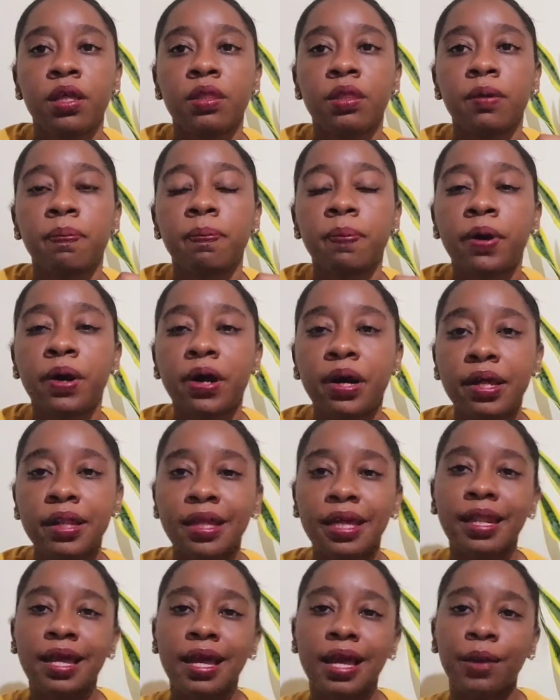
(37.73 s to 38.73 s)
The pot
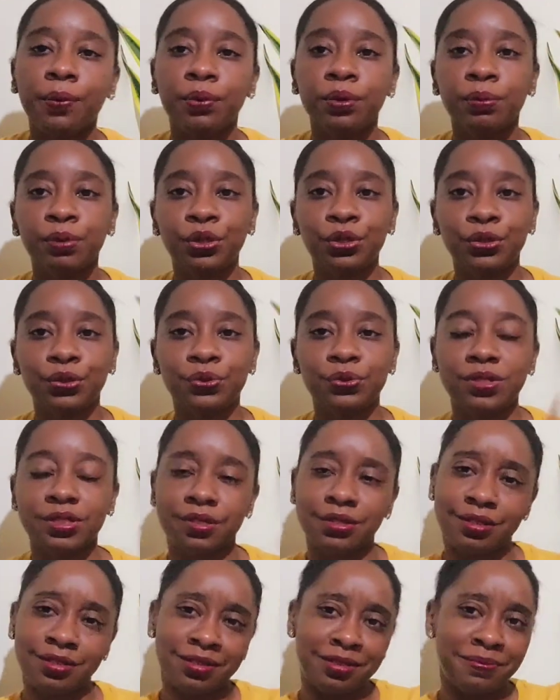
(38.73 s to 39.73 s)
that I will be
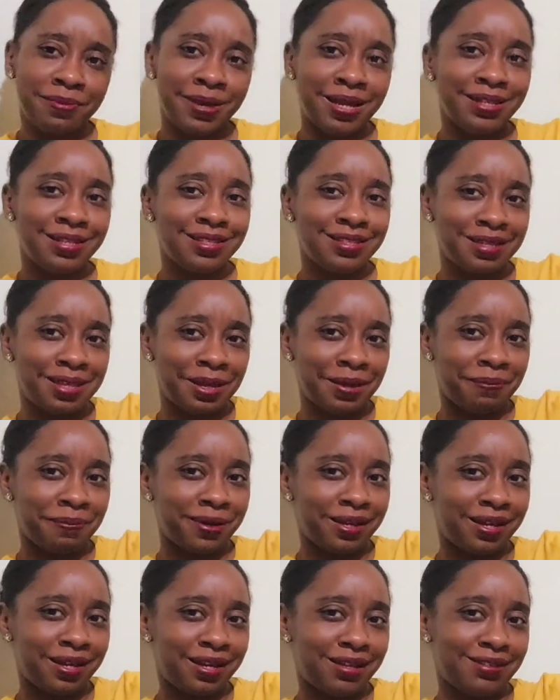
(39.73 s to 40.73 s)
using, this is my snake
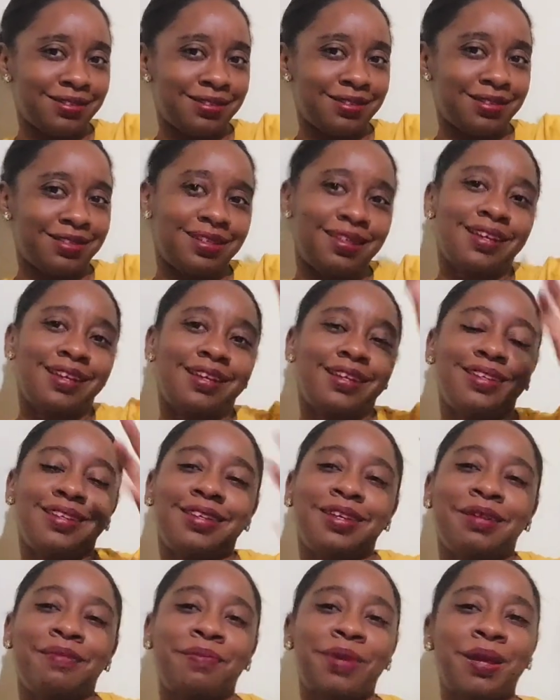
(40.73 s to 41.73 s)
plant
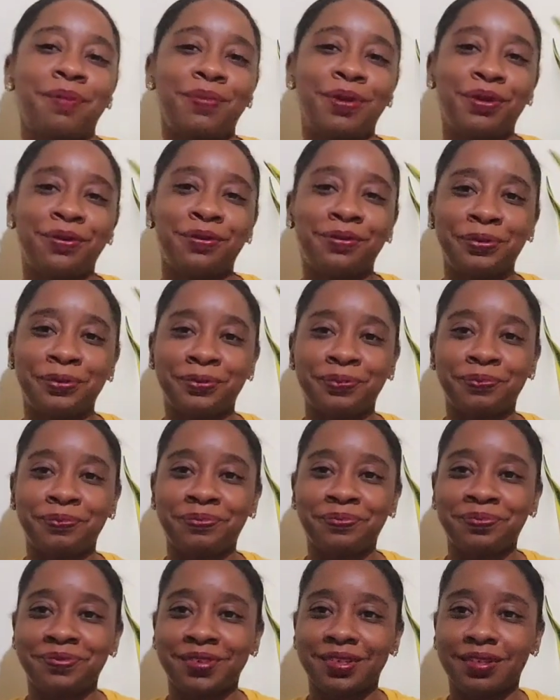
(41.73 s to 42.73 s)
in my bedroom.
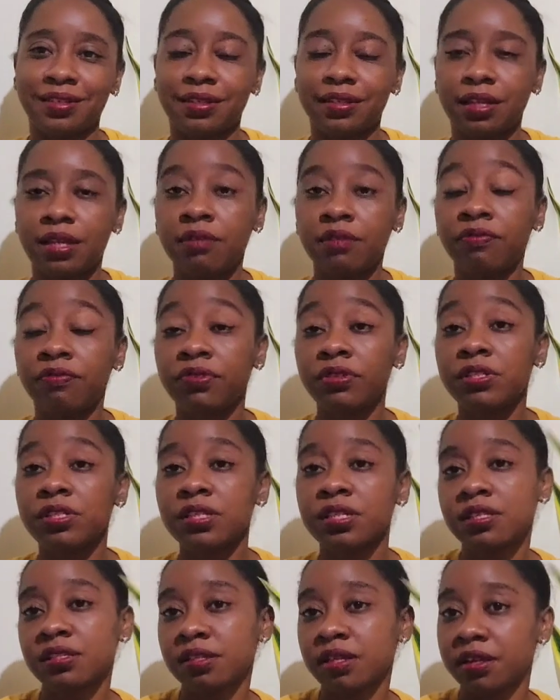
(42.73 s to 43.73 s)
It
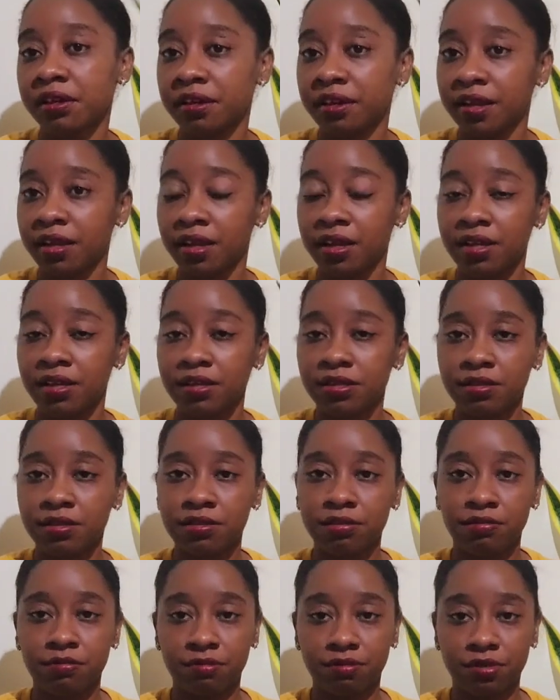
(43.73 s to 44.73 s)
filters the air, guys.
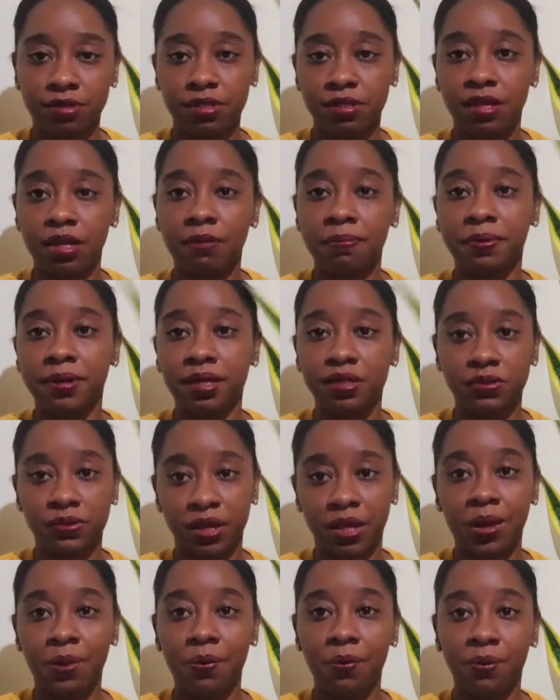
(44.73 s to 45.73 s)
Snake plant, so
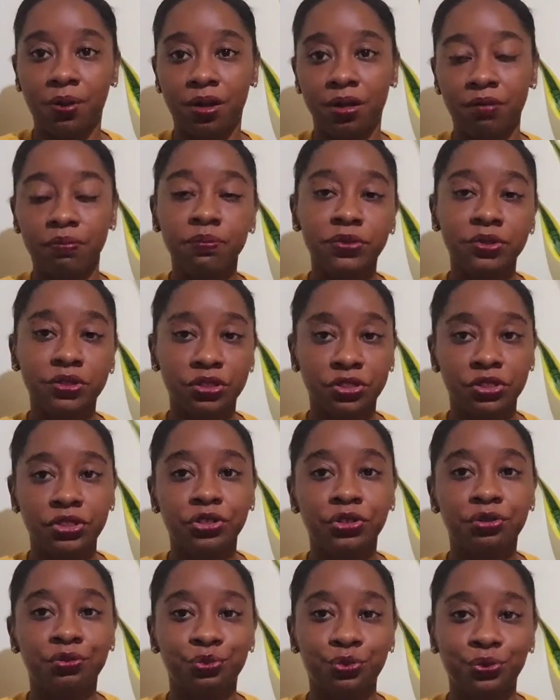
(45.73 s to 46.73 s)
get one, put it in
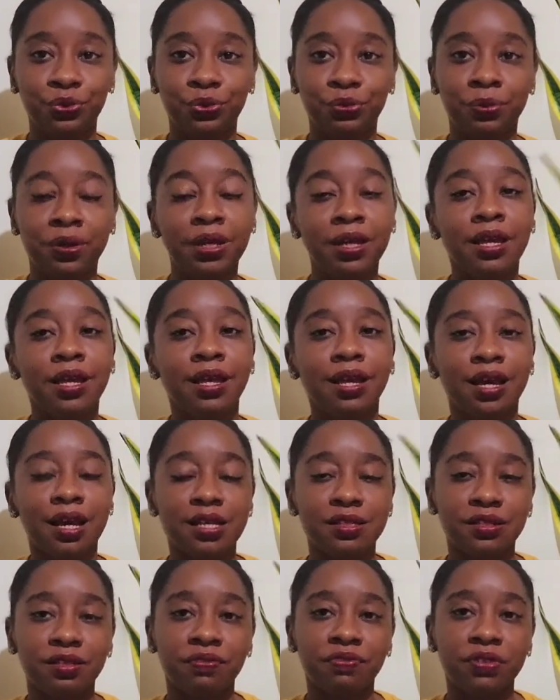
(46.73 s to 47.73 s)
your room,
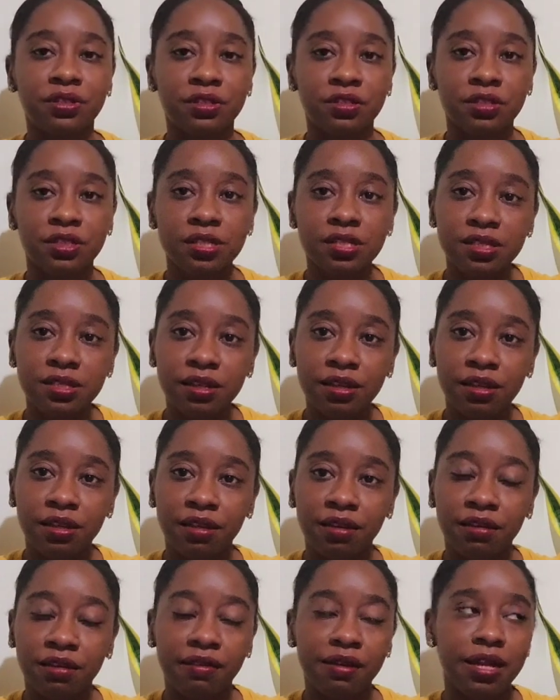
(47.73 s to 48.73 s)
as it filters the
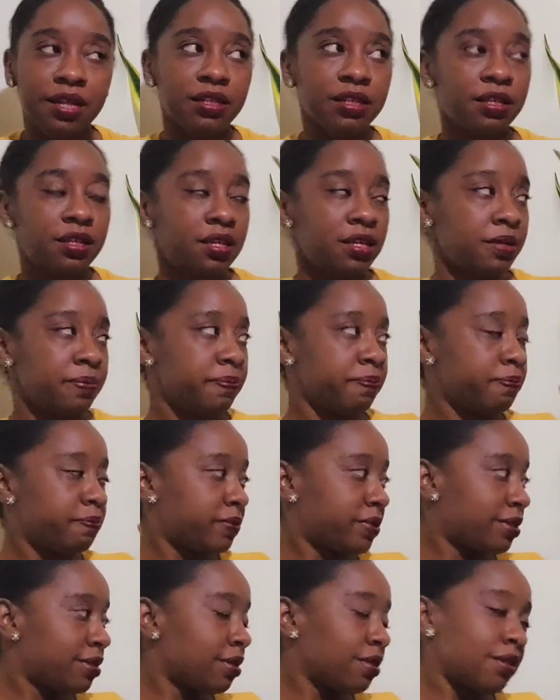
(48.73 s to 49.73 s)
air and
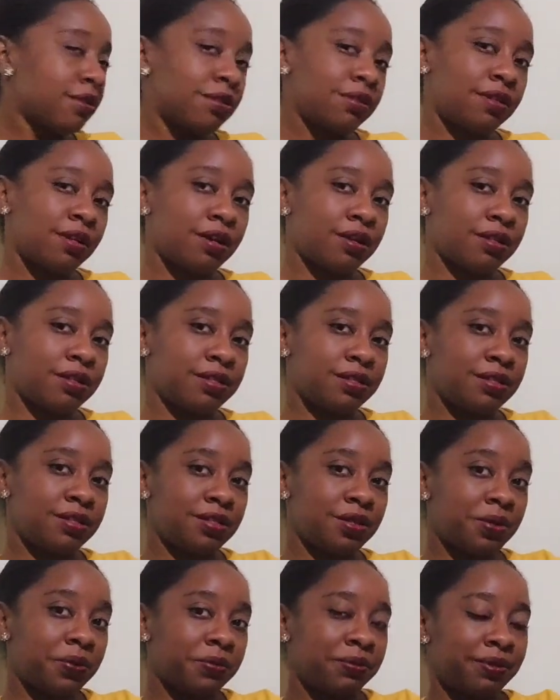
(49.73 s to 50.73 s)
keeps
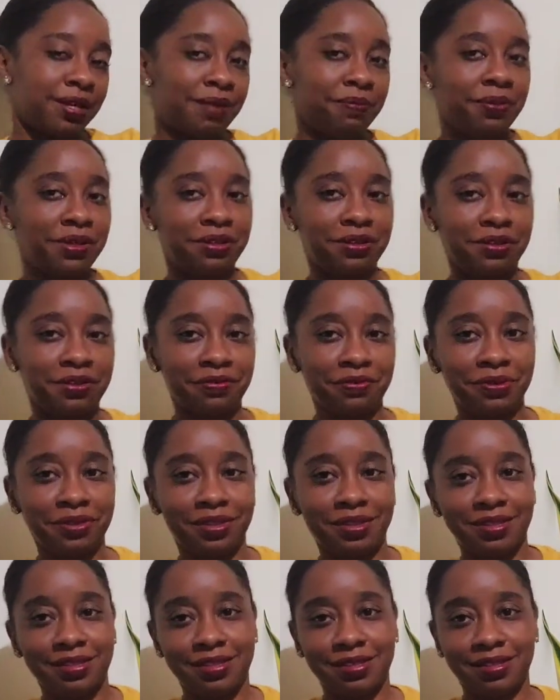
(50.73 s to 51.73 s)
toxins out. I'm in love with
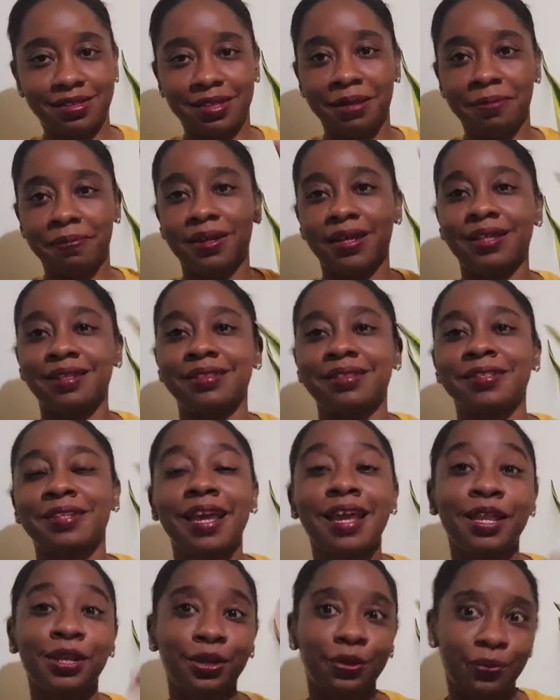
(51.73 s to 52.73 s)
this snake plant.
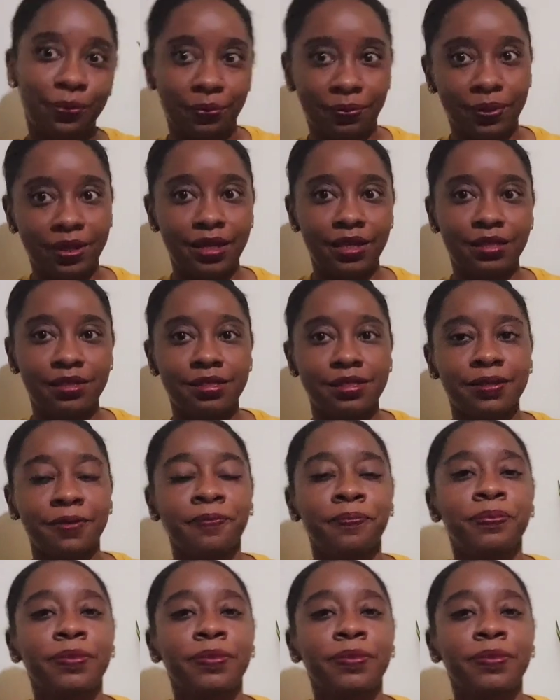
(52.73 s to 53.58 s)
Anyways,